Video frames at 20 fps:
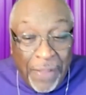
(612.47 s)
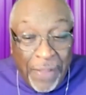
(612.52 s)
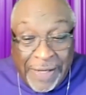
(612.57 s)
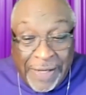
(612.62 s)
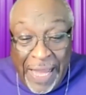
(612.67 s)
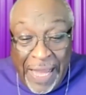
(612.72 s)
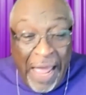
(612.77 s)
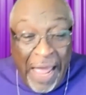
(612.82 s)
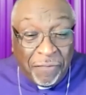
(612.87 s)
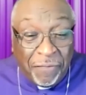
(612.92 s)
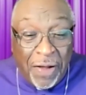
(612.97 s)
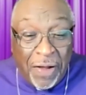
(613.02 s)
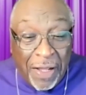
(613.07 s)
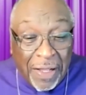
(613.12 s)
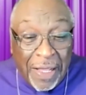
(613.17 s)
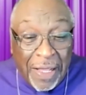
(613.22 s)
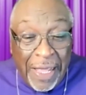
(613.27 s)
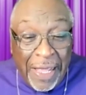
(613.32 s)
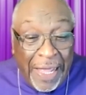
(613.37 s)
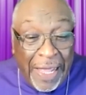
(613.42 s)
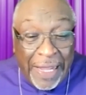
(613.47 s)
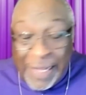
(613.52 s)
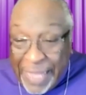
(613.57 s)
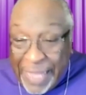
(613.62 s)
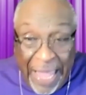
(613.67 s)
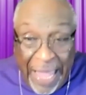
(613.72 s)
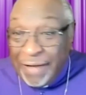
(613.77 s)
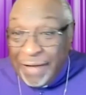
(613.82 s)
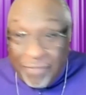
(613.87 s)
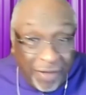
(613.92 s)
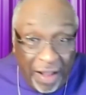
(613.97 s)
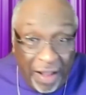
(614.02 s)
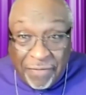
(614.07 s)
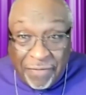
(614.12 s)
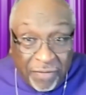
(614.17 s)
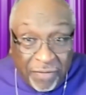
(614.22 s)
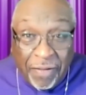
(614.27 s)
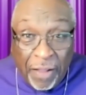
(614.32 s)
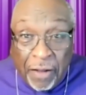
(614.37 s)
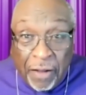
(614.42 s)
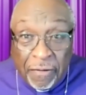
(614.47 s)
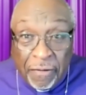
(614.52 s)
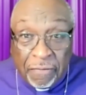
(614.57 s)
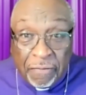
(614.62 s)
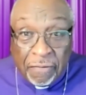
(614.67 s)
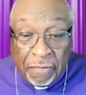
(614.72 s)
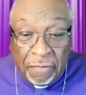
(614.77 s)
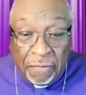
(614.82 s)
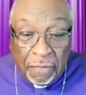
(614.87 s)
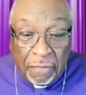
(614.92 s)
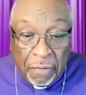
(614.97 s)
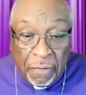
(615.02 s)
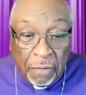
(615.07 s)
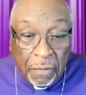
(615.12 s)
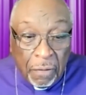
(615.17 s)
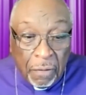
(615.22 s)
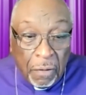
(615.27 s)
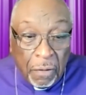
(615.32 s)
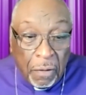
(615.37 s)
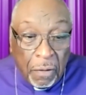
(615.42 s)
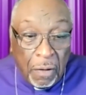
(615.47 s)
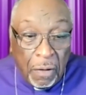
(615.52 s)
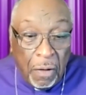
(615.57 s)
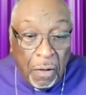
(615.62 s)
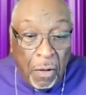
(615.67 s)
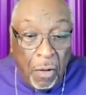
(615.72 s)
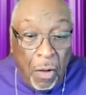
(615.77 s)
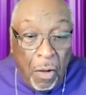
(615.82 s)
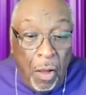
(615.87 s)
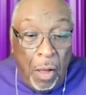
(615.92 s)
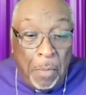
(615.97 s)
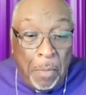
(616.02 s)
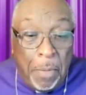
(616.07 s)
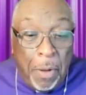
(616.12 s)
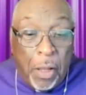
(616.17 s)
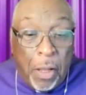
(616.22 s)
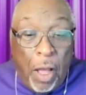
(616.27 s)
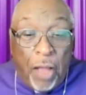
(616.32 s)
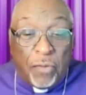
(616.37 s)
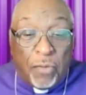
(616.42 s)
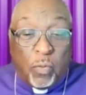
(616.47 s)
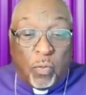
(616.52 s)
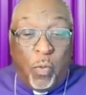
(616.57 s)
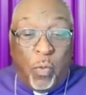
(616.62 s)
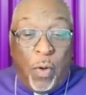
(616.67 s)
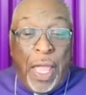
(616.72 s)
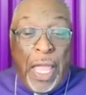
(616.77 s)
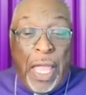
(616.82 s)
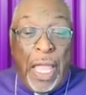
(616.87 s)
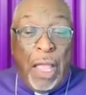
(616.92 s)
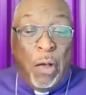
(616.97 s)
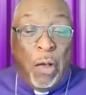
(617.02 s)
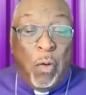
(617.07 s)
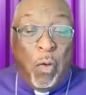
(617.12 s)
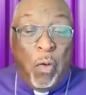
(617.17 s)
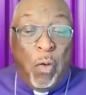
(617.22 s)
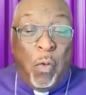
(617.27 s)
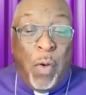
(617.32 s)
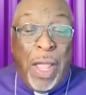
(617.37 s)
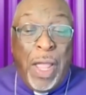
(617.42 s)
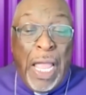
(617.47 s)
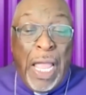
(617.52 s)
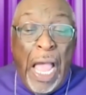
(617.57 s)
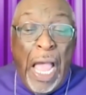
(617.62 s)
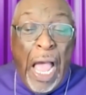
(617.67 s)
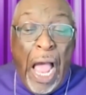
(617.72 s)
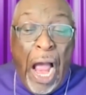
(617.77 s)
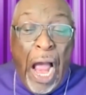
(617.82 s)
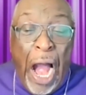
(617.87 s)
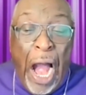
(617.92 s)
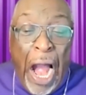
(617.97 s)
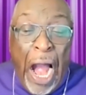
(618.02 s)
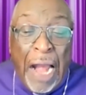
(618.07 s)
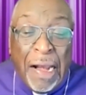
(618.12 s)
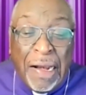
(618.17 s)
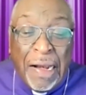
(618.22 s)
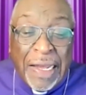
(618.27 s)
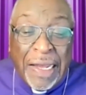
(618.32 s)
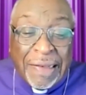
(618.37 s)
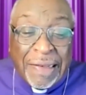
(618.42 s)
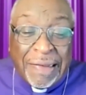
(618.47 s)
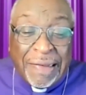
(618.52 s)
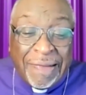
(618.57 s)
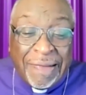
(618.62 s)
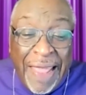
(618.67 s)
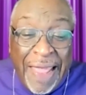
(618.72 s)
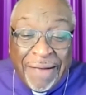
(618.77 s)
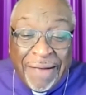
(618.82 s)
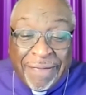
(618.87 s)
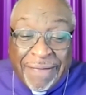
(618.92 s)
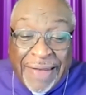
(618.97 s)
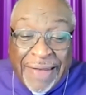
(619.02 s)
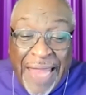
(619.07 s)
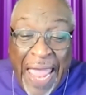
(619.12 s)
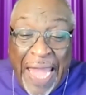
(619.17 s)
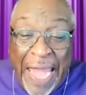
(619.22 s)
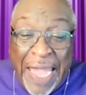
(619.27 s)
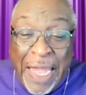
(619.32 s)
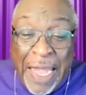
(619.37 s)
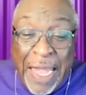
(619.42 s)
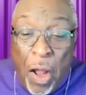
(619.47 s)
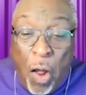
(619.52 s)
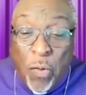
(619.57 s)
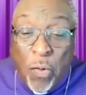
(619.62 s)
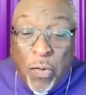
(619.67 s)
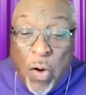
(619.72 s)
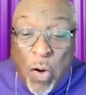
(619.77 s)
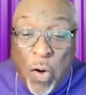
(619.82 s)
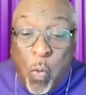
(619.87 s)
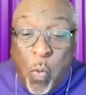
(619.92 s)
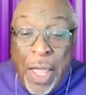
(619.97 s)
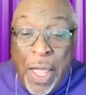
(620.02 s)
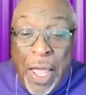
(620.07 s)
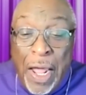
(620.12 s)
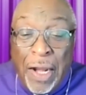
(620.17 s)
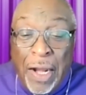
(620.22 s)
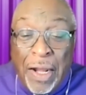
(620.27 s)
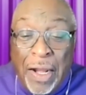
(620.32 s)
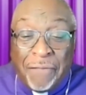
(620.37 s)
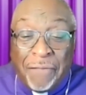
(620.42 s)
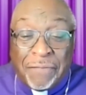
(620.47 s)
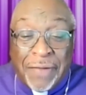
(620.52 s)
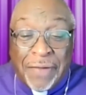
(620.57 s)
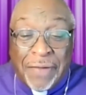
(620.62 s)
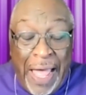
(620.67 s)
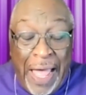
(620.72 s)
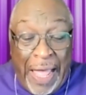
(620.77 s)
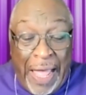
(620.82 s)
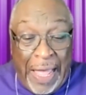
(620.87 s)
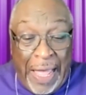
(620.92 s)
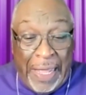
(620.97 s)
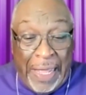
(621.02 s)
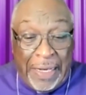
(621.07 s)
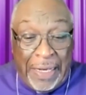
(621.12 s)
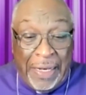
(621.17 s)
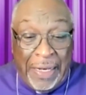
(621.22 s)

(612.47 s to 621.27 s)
the devil can't touch this because we we are then standing on the will of God.